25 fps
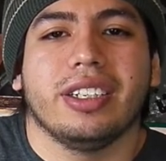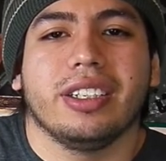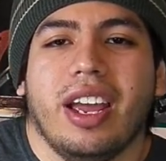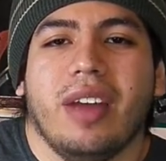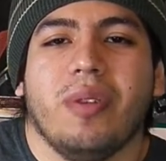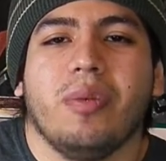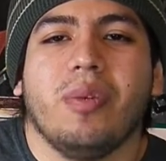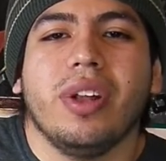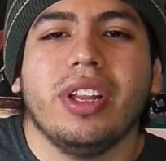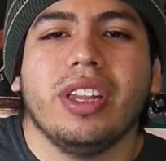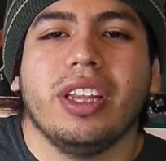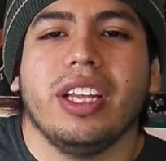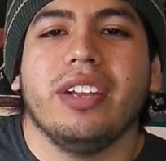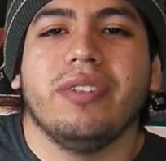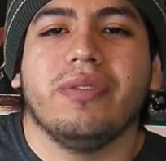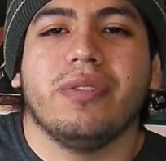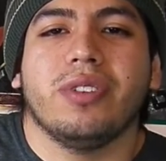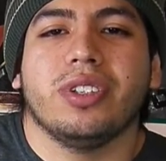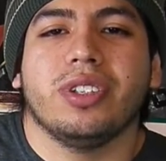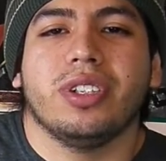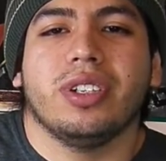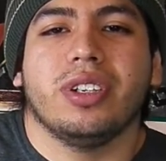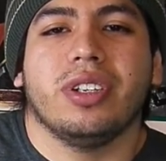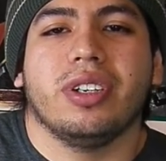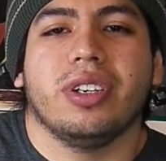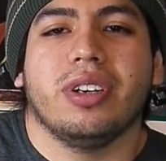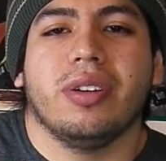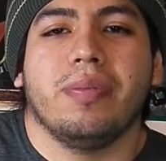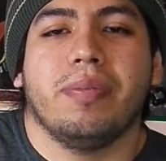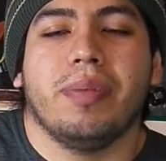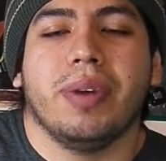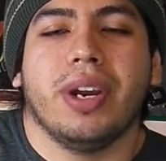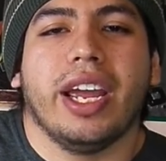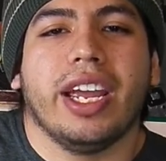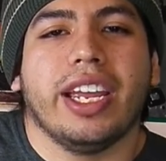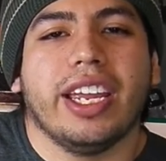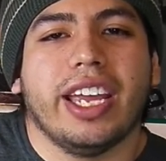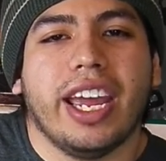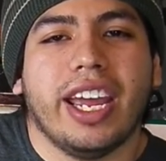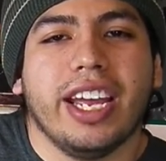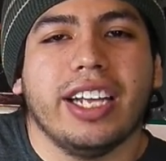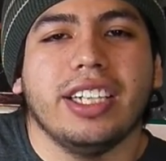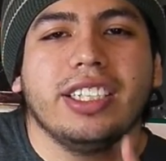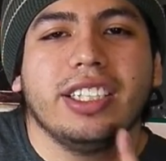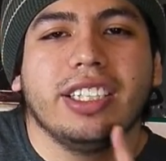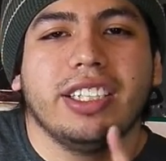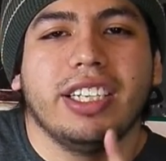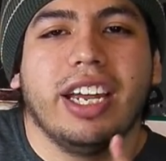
And one thing's for sure, what I can